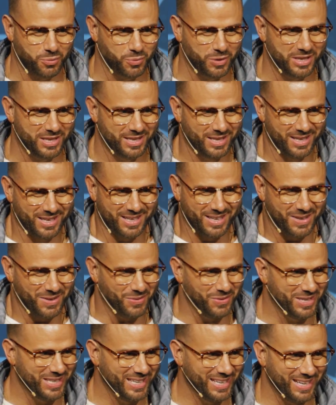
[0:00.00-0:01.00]
We
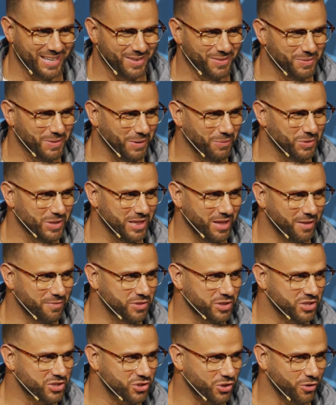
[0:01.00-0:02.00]
love
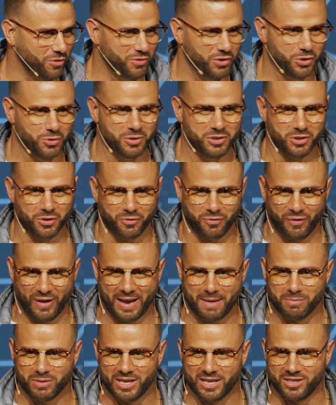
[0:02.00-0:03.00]
to serve you and your
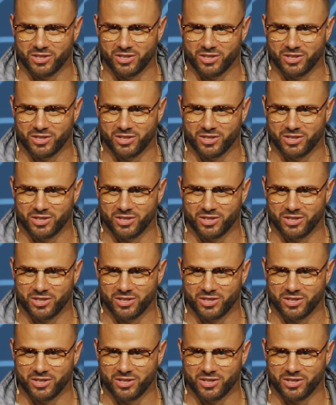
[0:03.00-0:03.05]
family.